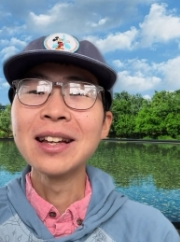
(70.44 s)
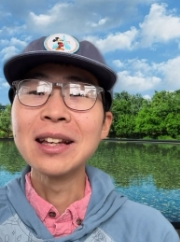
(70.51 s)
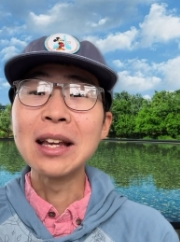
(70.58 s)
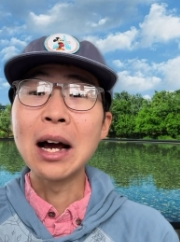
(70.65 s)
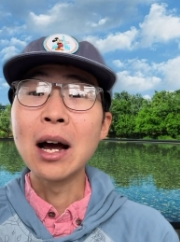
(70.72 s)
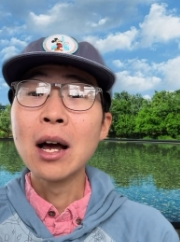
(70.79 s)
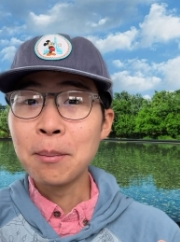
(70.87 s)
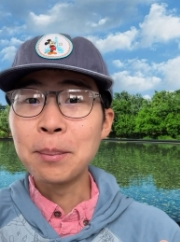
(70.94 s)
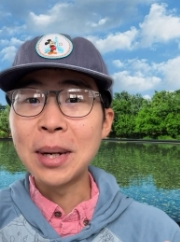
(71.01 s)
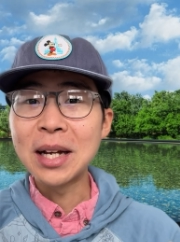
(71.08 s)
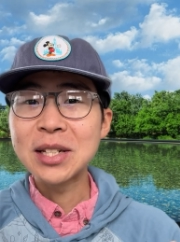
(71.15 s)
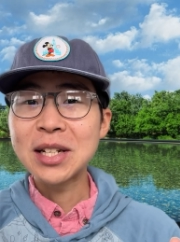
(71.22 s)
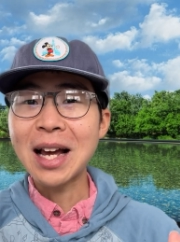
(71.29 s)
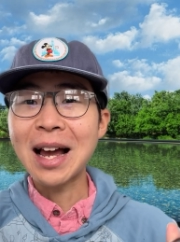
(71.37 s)
Yeah,
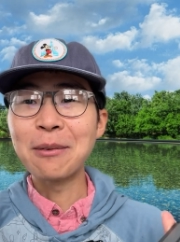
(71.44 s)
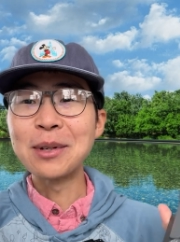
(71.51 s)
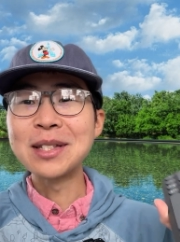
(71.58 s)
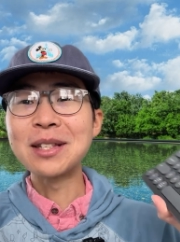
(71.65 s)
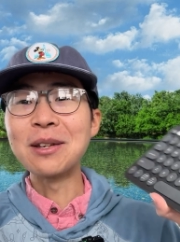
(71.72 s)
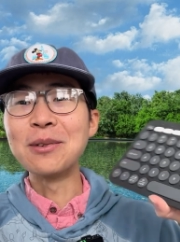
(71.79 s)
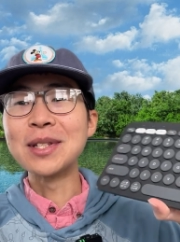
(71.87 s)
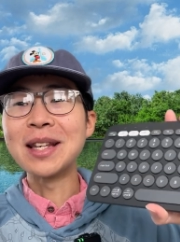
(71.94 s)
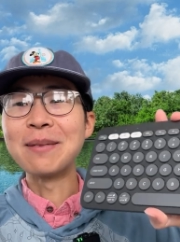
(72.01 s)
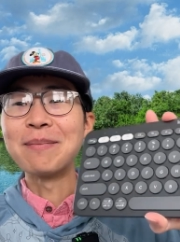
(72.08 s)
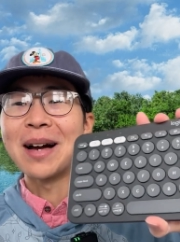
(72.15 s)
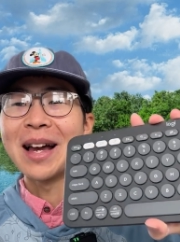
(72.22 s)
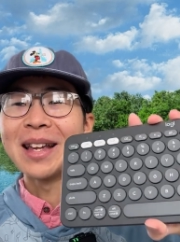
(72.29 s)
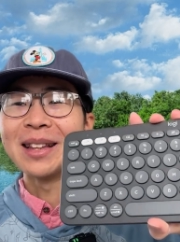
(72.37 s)
but I was using
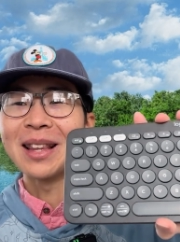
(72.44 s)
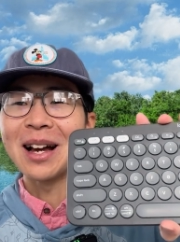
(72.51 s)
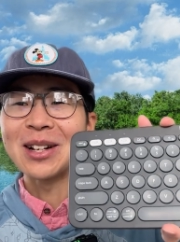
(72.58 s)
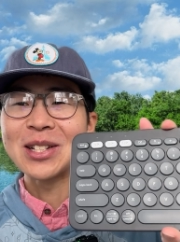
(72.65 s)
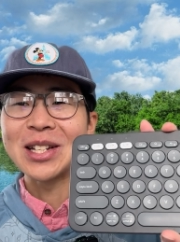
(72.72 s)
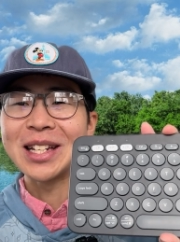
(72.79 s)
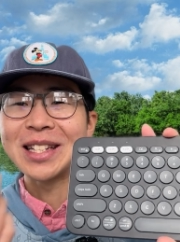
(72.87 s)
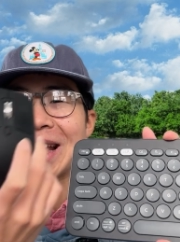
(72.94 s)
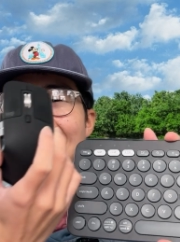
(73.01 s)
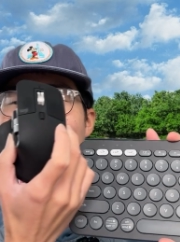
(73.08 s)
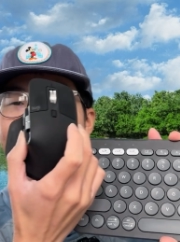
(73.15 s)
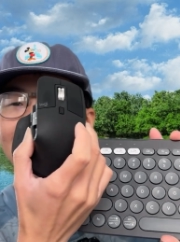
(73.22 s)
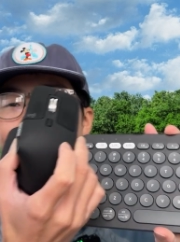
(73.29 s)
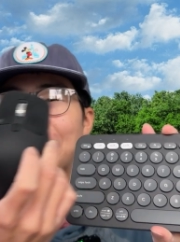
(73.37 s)
my
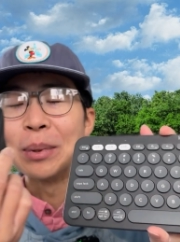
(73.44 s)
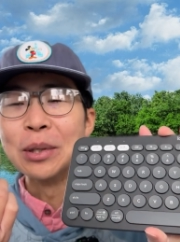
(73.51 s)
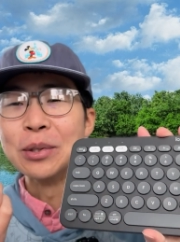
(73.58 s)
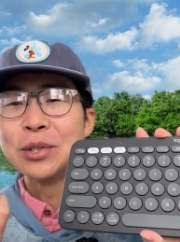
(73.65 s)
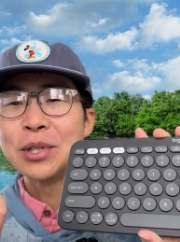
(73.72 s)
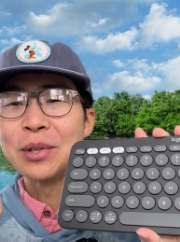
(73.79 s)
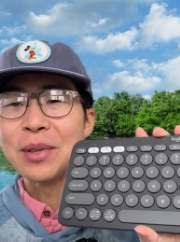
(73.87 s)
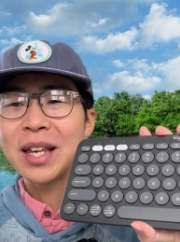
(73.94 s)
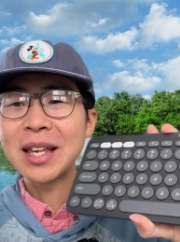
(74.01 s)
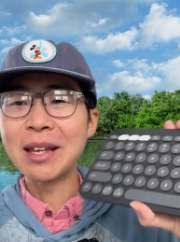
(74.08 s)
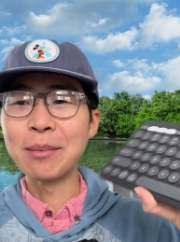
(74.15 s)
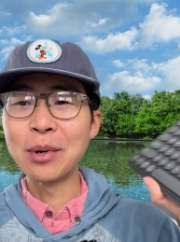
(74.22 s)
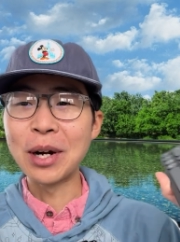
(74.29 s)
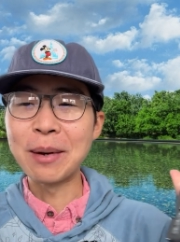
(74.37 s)
Logitech Bluetooth
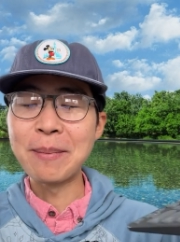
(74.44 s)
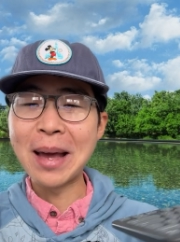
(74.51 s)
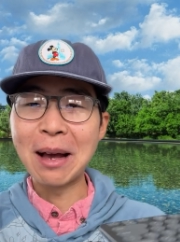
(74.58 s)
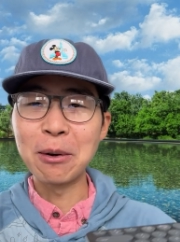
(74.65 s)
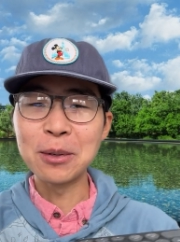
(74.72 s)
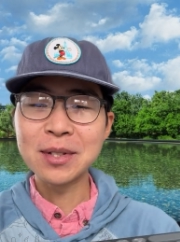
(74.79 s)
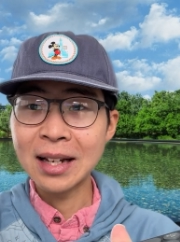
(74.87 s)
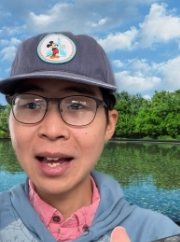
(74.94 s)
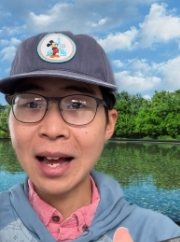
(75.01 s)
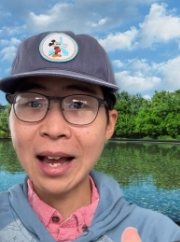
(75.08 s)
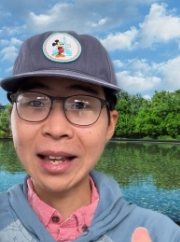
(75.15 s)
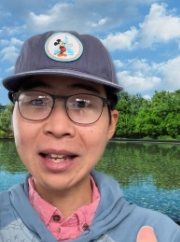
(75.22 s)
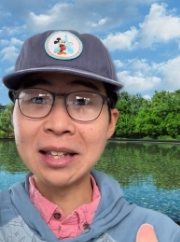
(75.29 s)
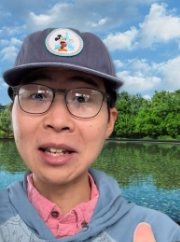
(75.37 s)
keyboard and mouse. I
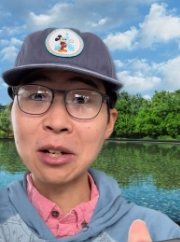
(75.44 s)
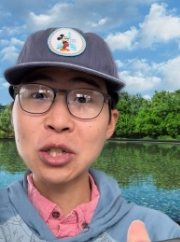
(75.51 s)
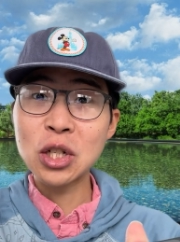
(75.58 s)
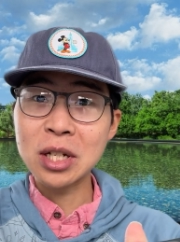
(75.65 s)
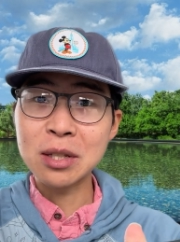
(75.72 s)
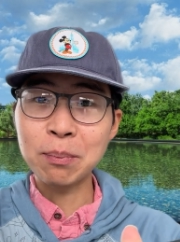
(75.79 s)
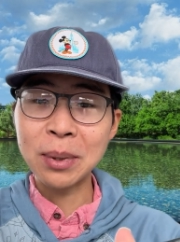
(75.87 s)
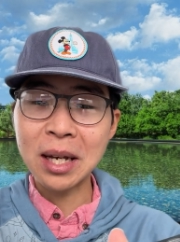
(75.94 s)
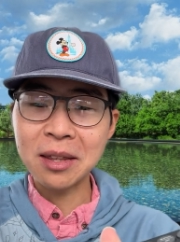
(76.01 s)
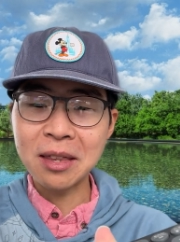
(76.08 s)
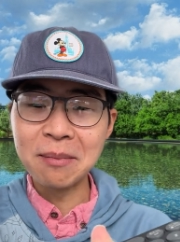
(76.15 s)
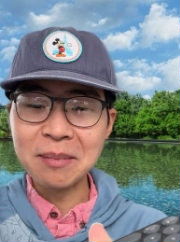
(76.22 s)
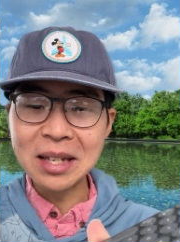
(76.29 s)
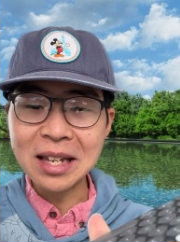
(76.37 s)
cannot just plug
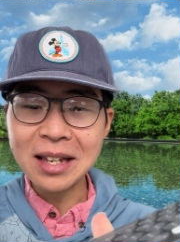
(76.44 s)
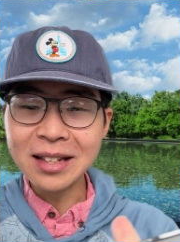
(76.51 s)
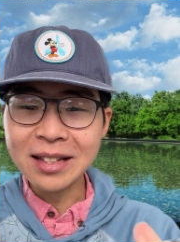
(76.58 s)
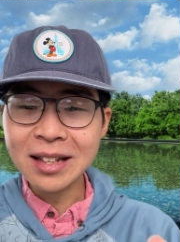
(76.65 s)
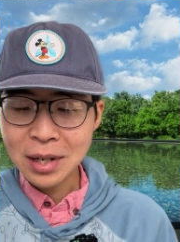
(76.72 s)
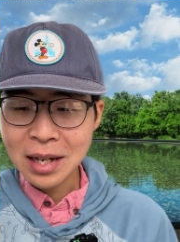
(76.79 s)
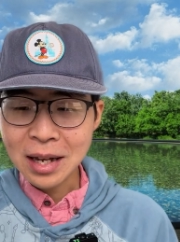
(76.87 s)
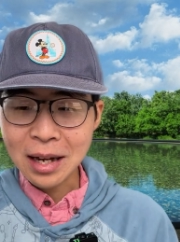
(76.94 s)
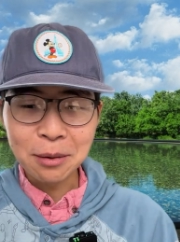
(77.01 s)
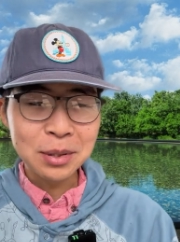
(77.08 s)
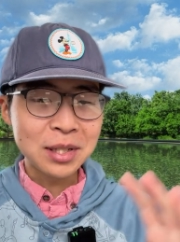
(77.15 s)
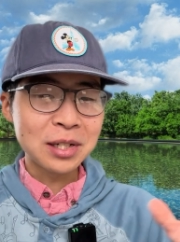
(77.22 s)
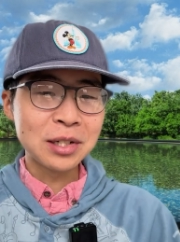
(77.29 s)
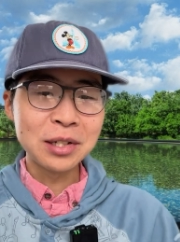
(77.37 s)
them in. I
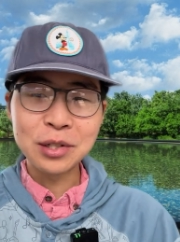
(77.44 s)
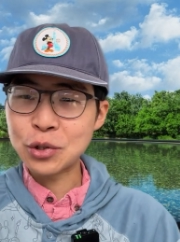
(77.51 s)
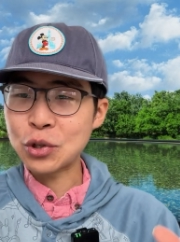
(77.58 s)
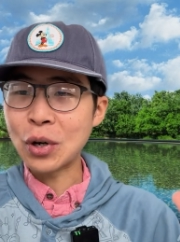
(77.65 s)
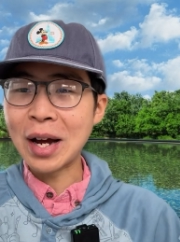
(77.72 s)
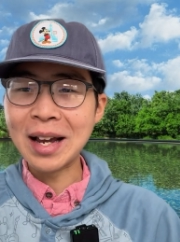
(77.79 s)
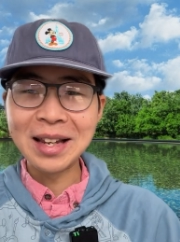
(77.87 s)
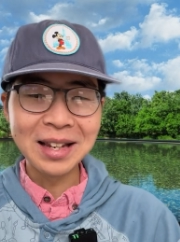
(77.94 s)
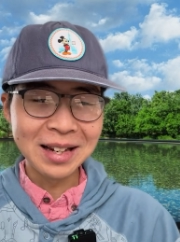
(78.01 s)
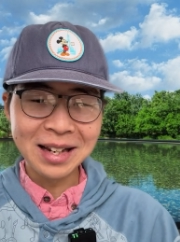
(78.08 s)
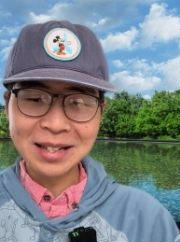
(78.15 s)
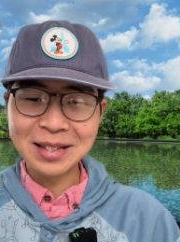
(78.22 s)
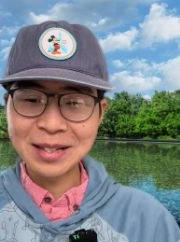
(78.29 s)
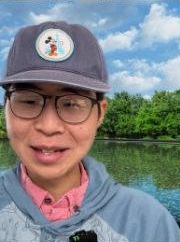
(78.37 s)
was just trying
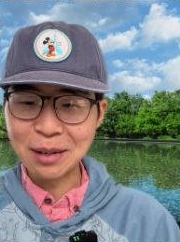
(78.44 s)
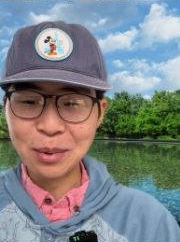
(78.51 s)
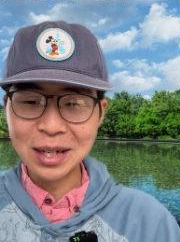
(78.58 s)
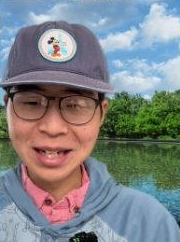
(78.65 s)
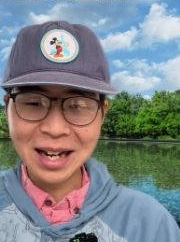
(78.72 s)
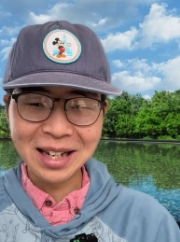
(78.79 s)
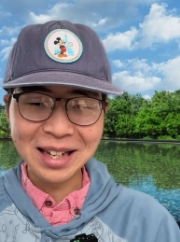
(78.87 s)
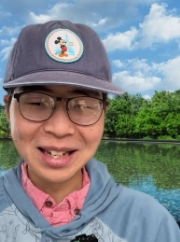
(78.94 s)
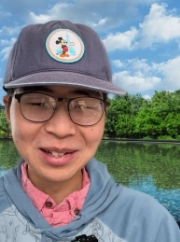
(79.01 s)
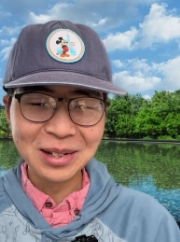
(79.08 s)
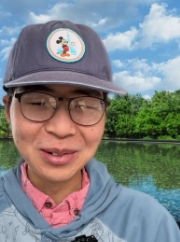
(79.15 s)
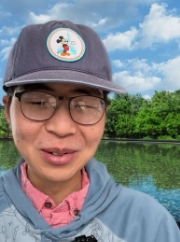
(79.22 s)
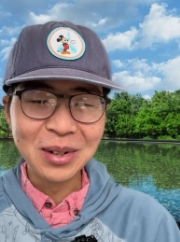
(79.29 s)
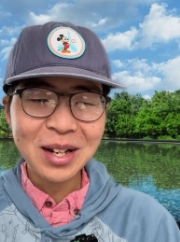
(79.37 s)
and see what I can
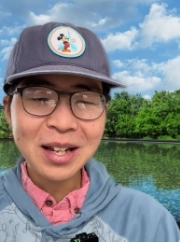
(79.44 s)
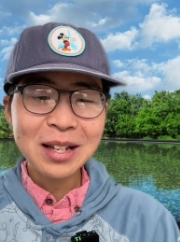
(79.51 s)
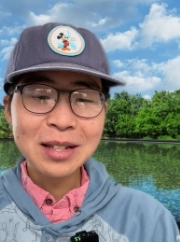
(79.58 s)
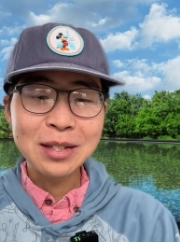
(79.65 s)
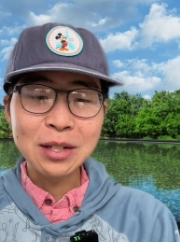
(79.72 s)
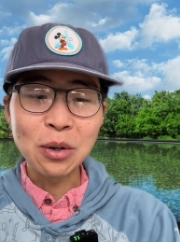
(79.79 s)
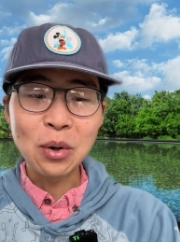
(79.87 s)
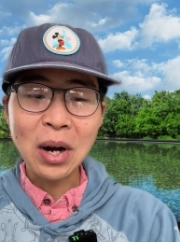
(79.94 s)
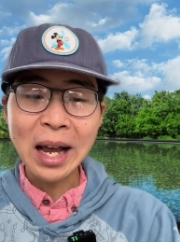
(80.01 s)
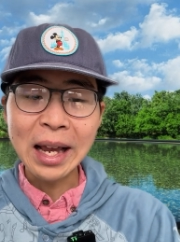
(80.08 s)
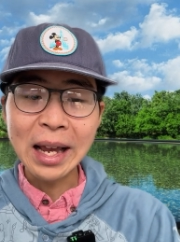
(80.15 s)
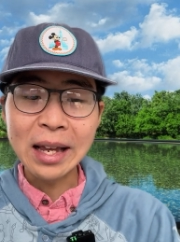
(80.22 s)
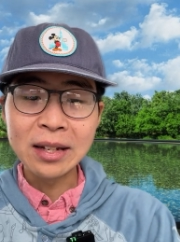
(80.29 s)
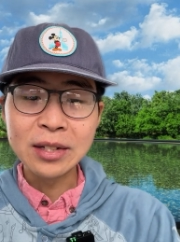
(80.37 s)
do. So I
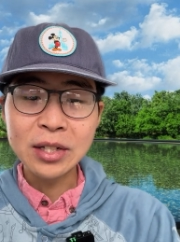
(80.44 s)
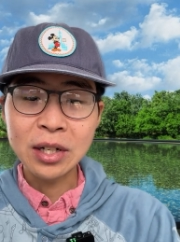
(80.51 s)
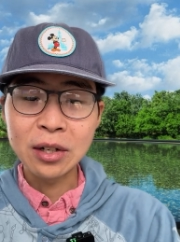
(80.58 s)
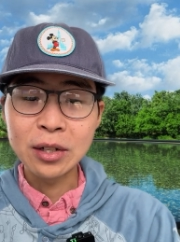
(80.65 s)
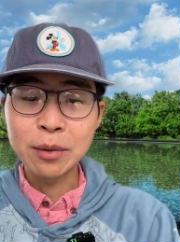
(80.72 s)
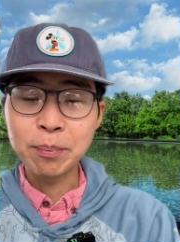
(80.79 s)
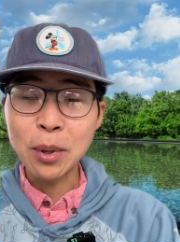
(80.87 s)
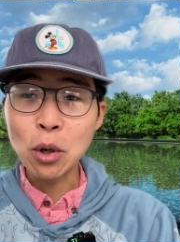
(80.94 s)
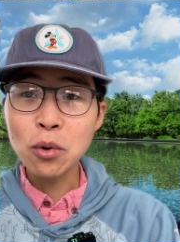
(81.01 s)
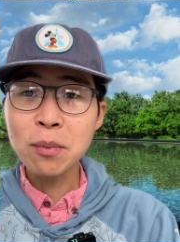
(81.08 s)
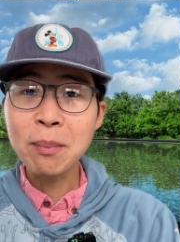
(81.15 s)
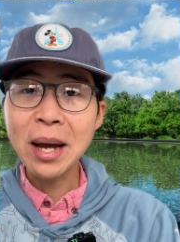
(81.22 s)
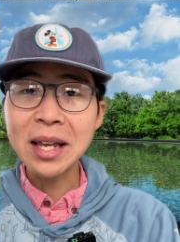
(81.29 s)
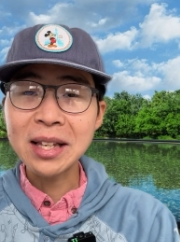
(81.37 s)
entered both
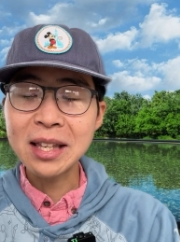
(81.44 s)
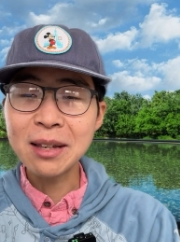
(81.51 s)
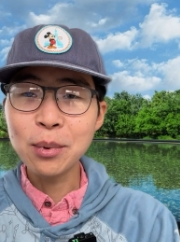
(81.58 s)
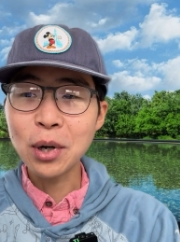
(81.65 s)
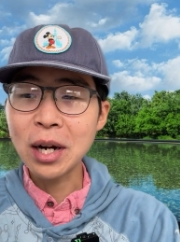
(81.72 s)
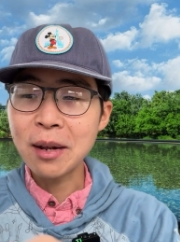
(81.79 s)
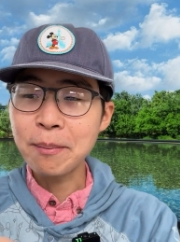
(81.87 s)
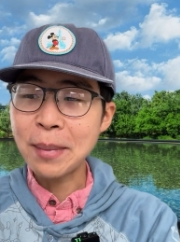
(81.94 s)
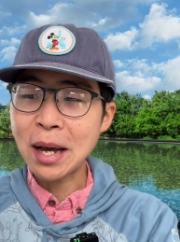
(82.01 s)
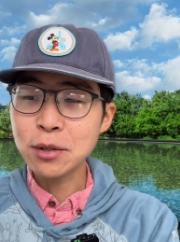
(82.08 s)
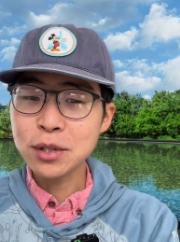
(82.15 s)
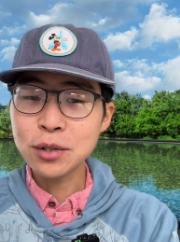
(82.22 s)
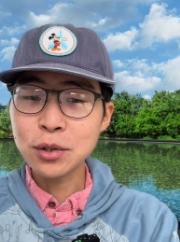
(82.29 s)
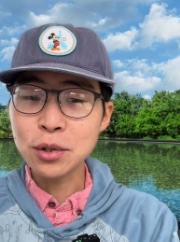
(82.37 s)
my keyboard and
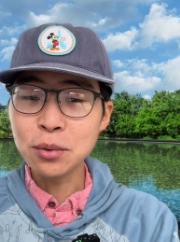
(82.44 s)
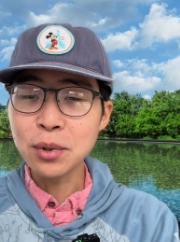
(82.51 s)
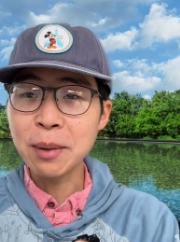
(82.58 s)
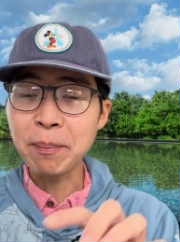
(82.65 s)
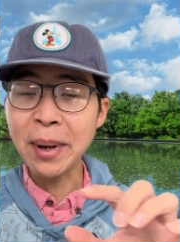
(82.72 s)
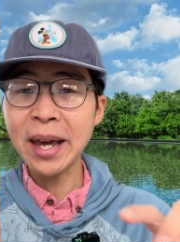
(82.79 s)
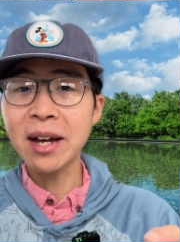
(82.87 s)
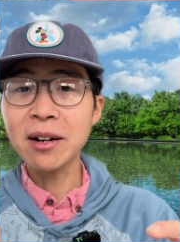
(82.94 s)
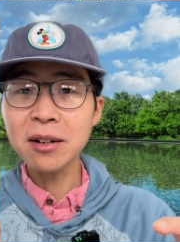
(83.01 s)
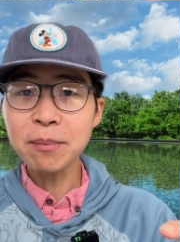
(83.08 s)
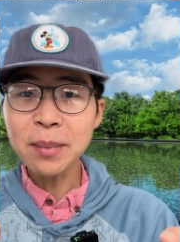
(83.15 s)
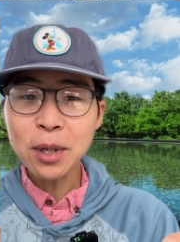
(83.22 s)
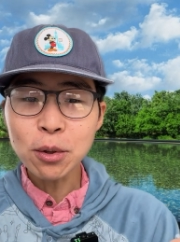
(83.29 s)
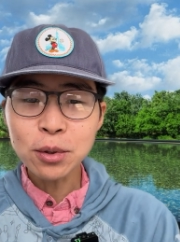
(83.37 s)
mouse to the paired
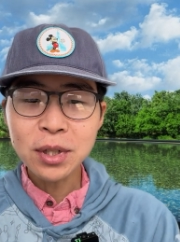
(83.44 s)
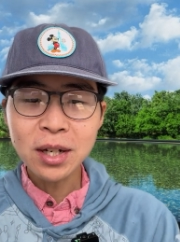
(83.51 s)
mode.